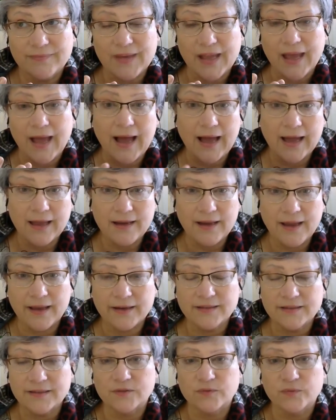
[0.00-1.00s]

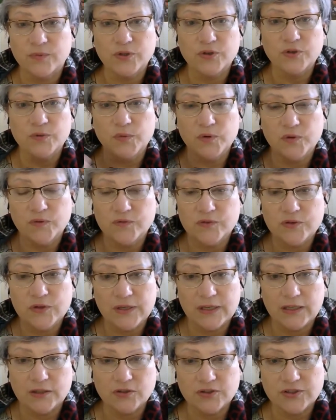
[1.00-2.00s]
highlighted when you move
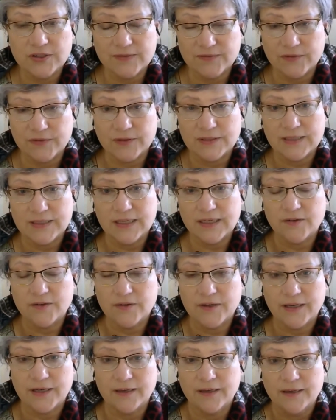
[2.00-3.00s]
to each different
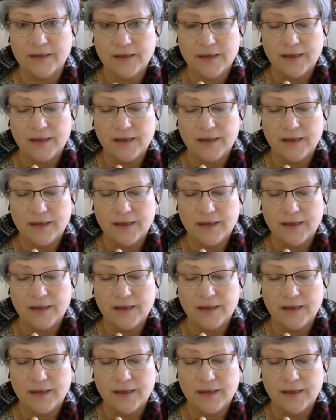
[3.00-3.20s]
area.